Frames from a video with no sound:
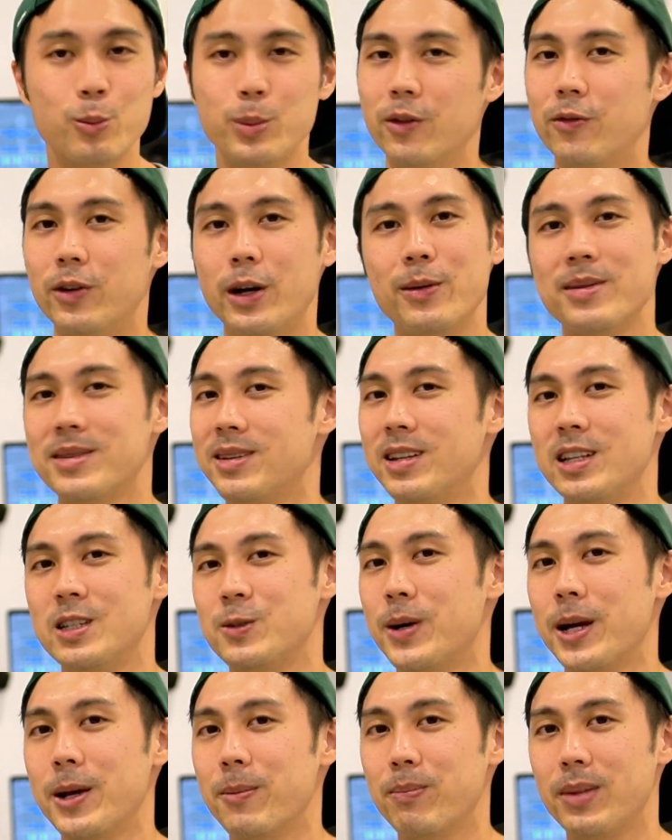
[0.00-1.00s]
be very
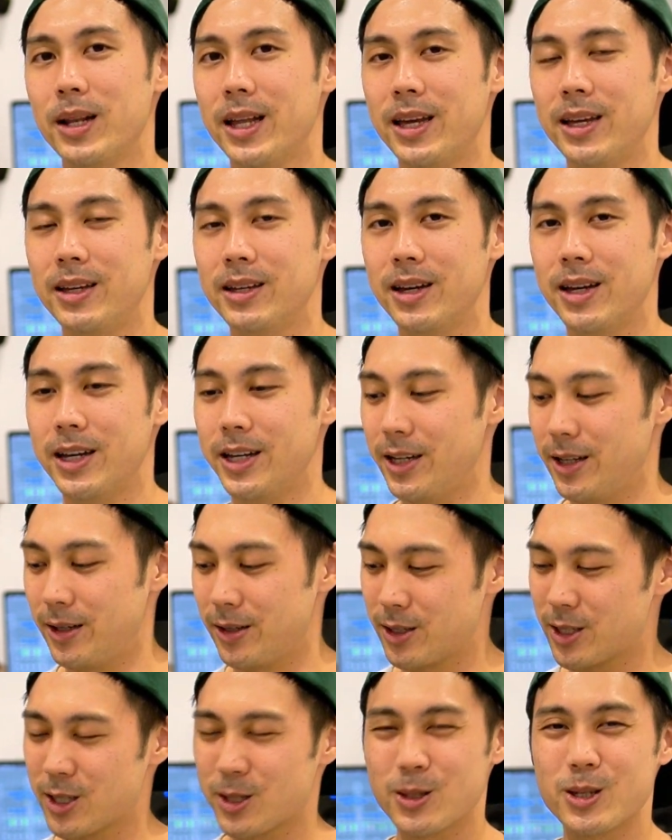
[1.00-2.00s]
satisfied playing a
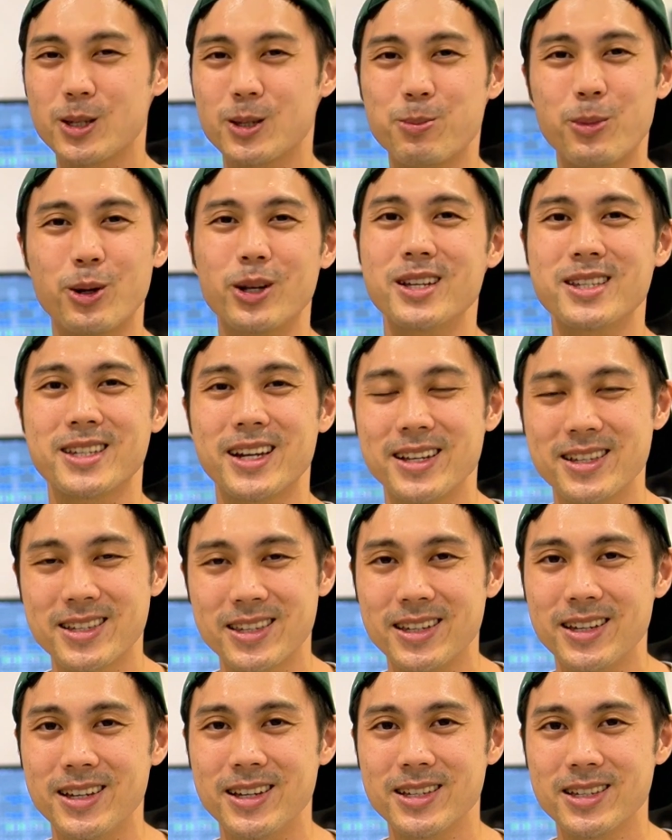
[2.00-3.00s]
smaller size
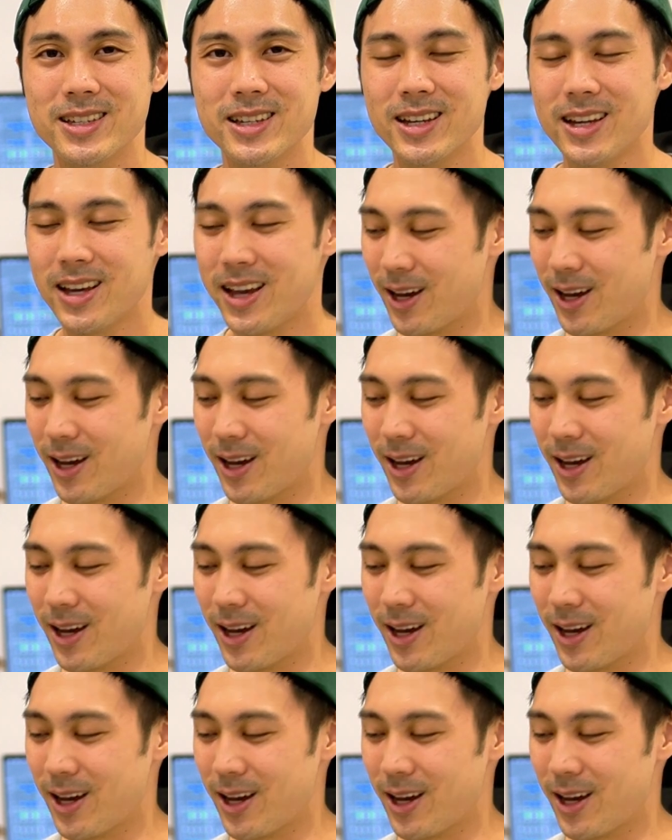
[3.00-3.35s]
keys,